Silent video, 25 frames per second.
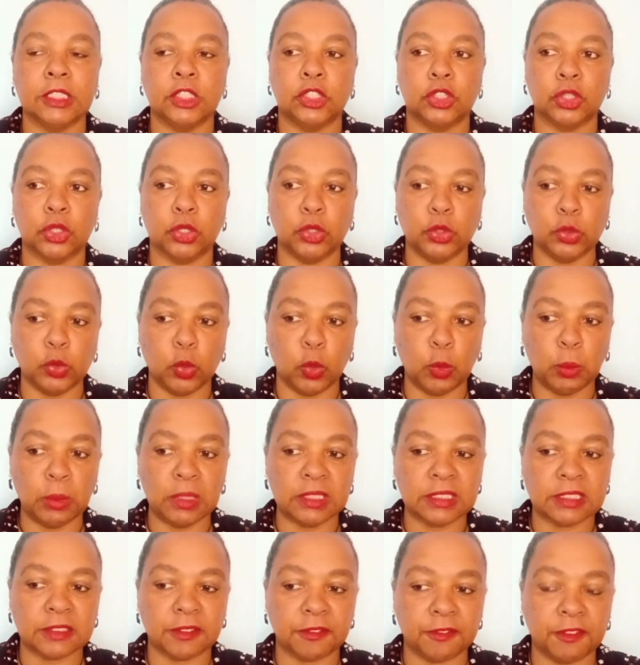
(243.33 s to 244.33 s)
It took
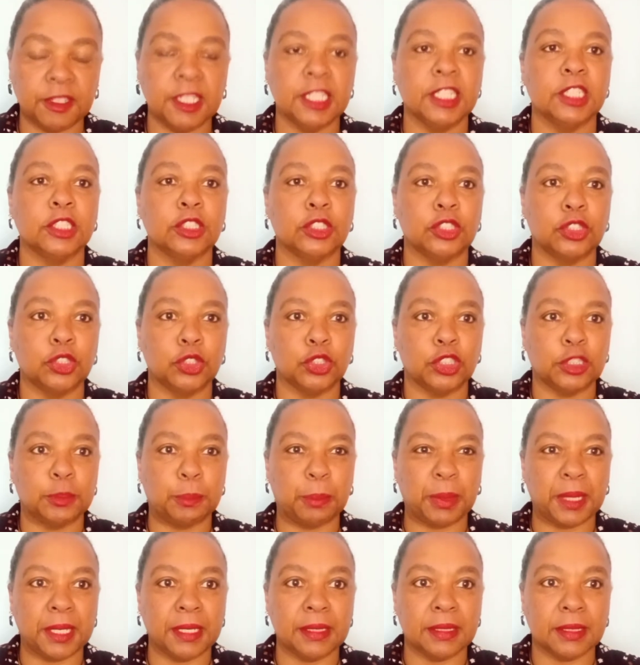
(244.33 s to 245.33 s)
normal civilians to
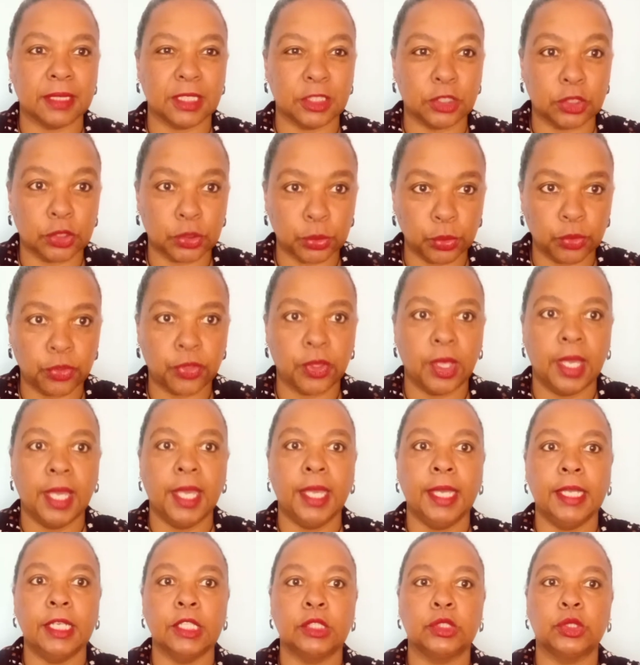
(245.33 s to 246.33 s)
spread the truth.
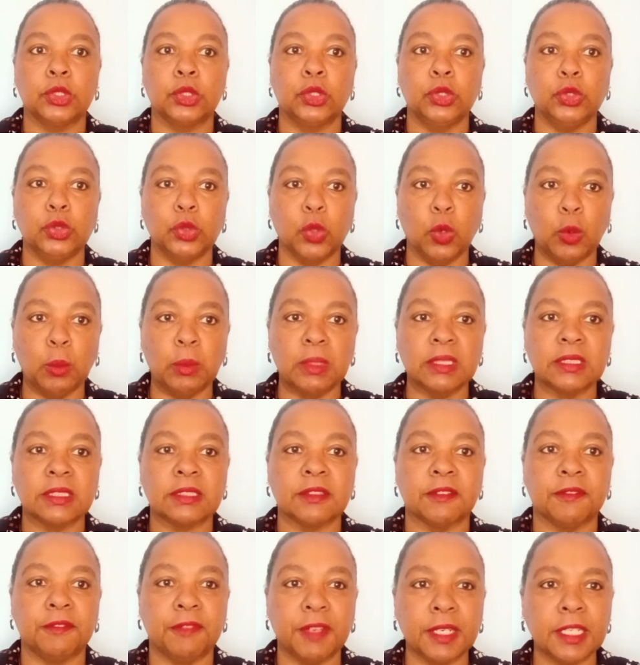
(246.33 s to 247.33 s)
It took normal
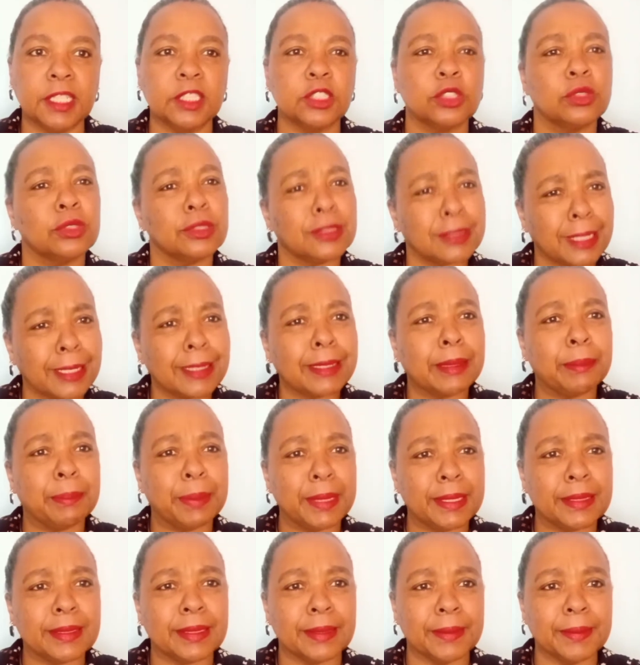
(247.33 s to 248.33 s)
civilians to take a
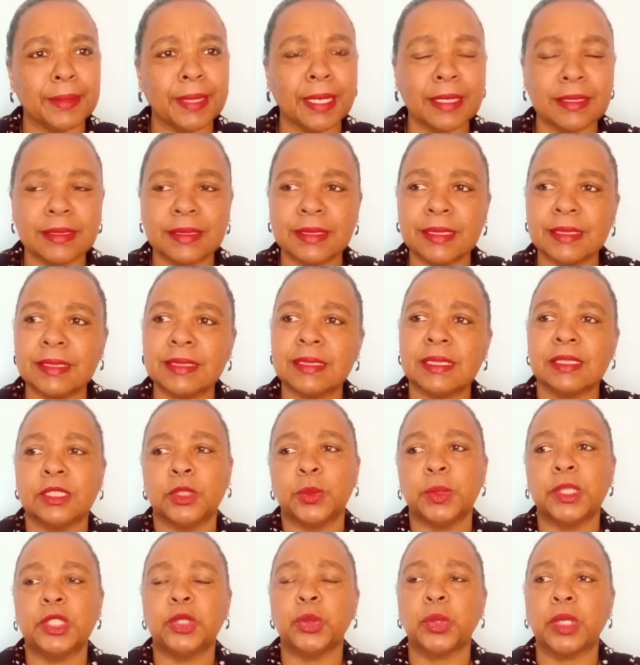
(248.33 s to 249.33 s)
beating. Yes, yes,
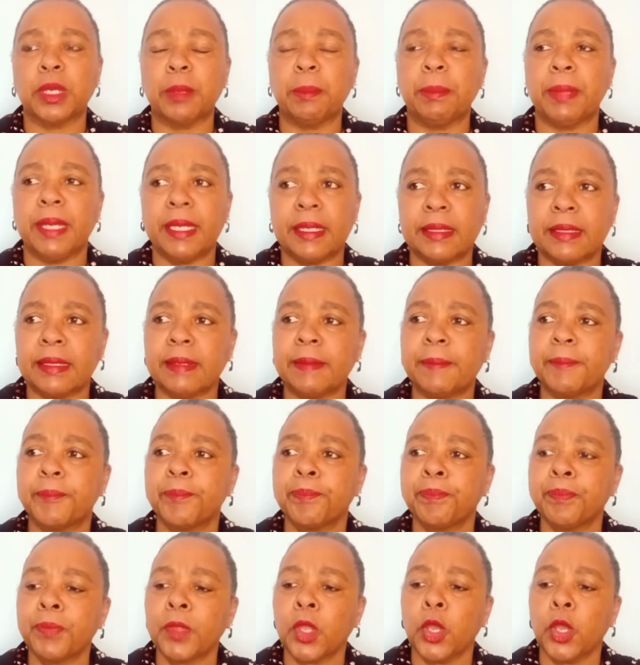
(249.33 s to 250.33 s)
yes, we took a beating.